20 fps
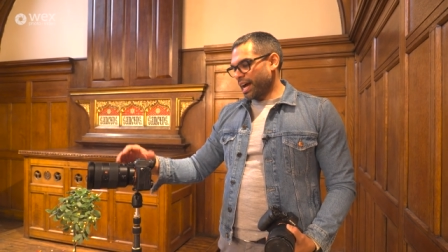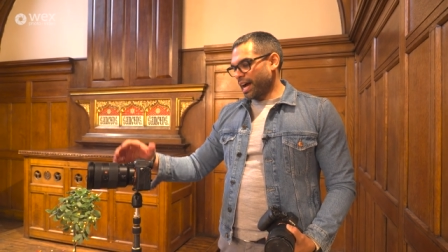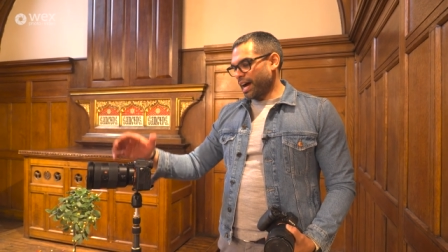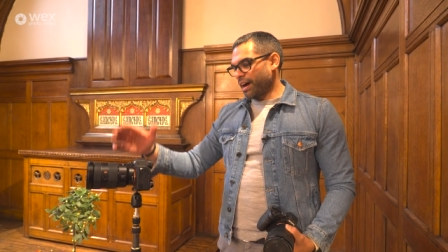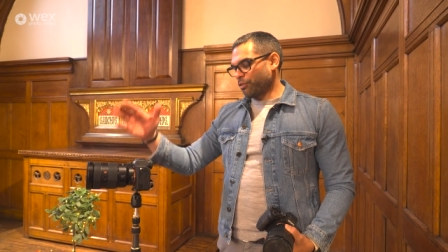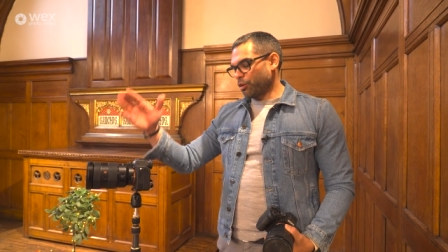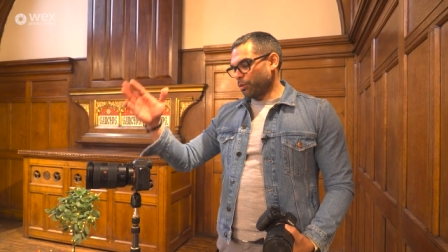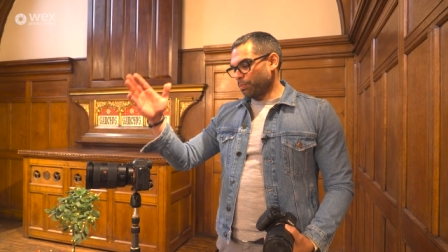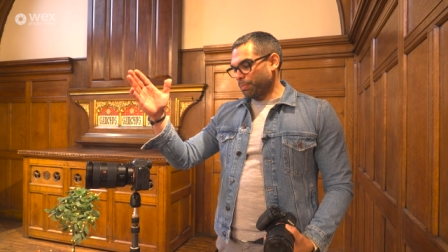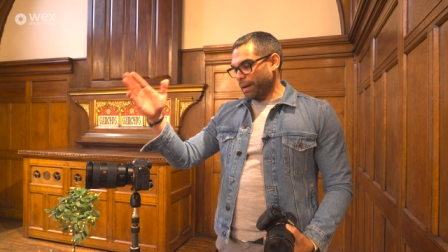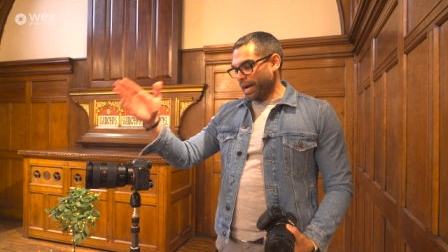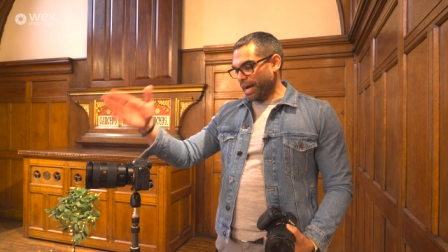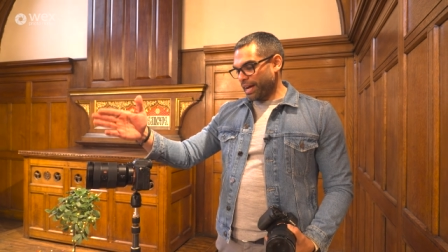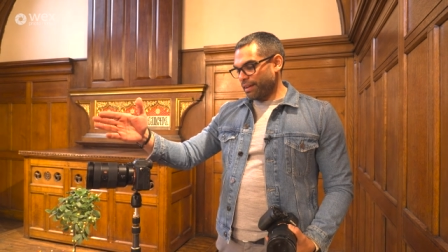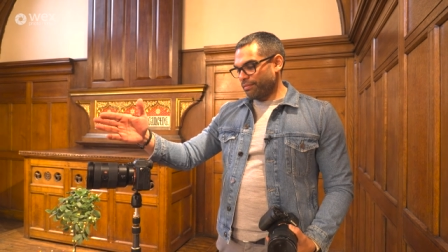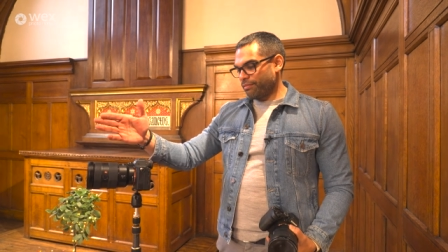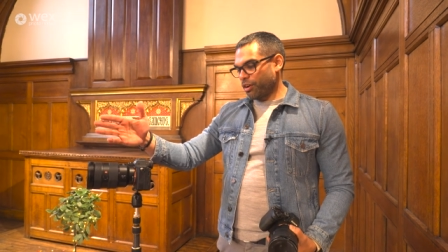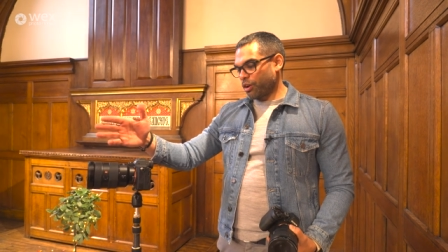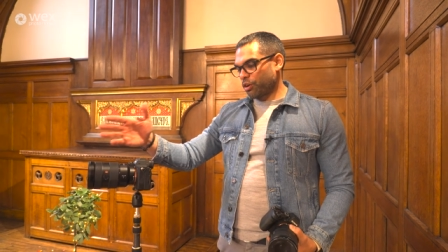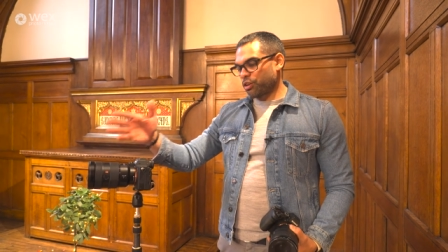I've got Pat
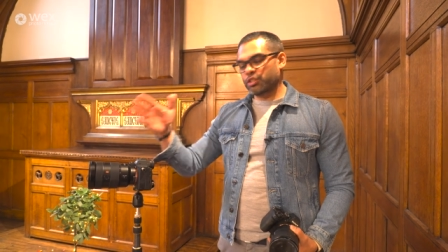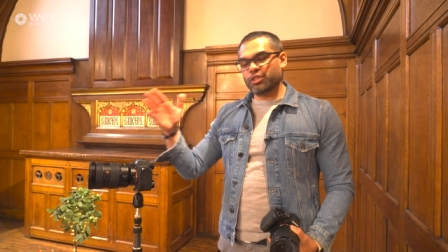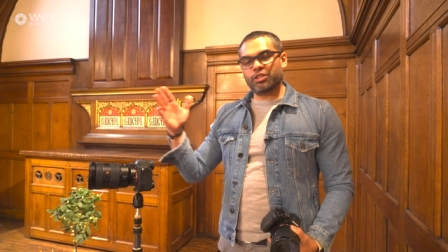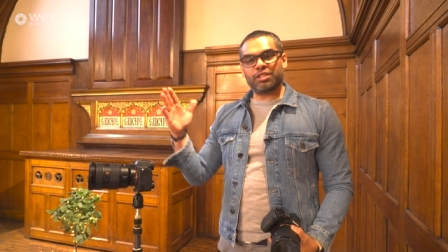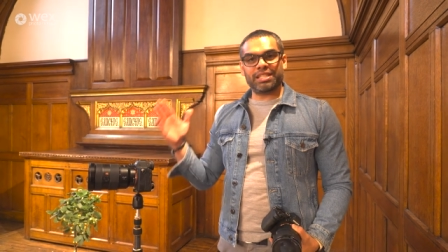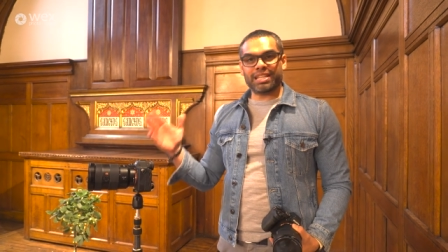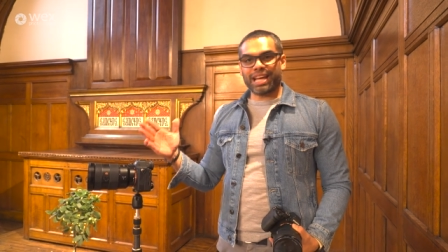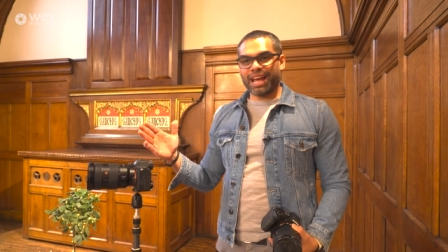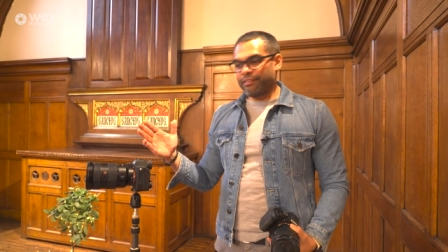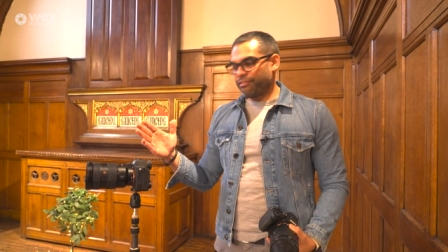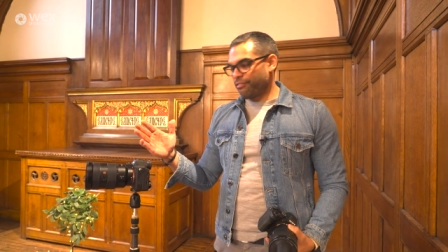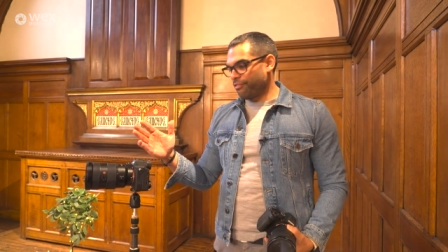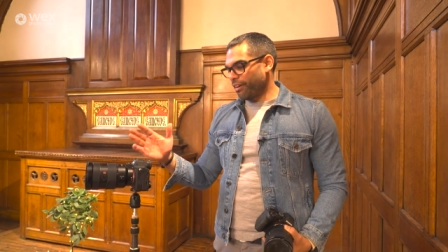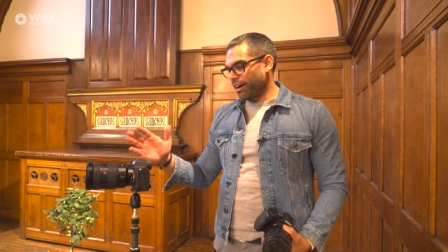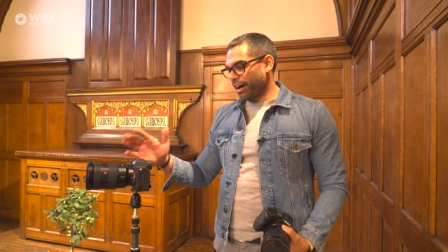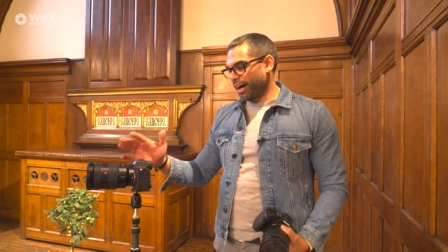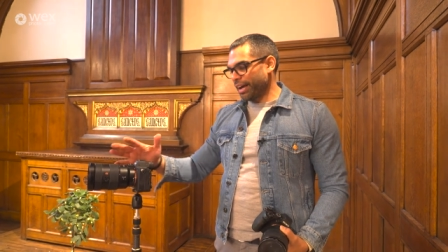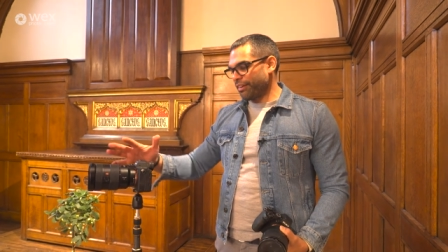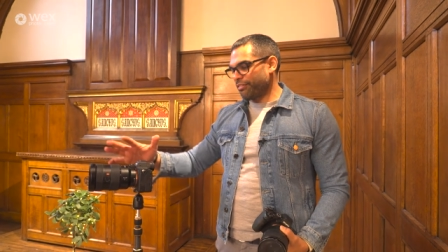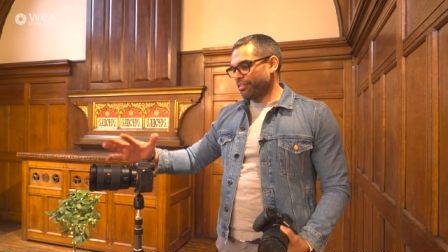in focus because it's
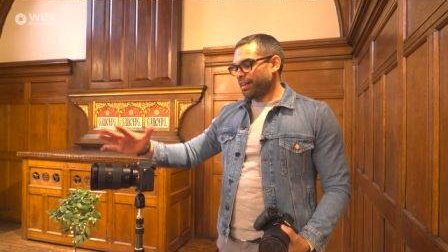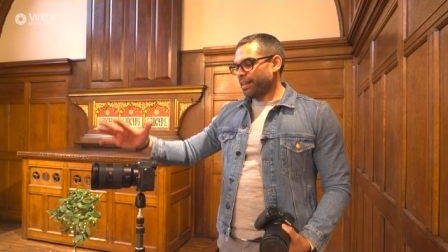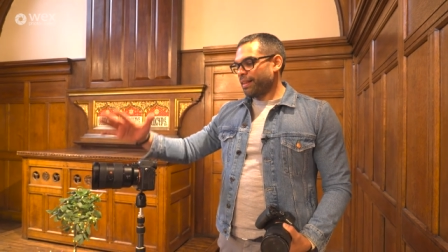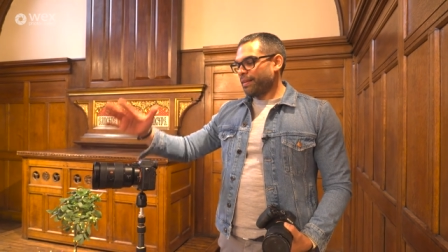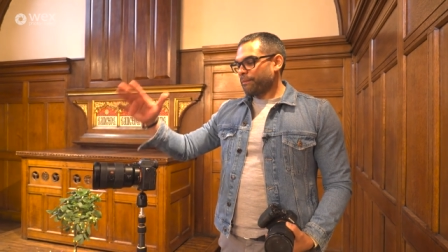F5.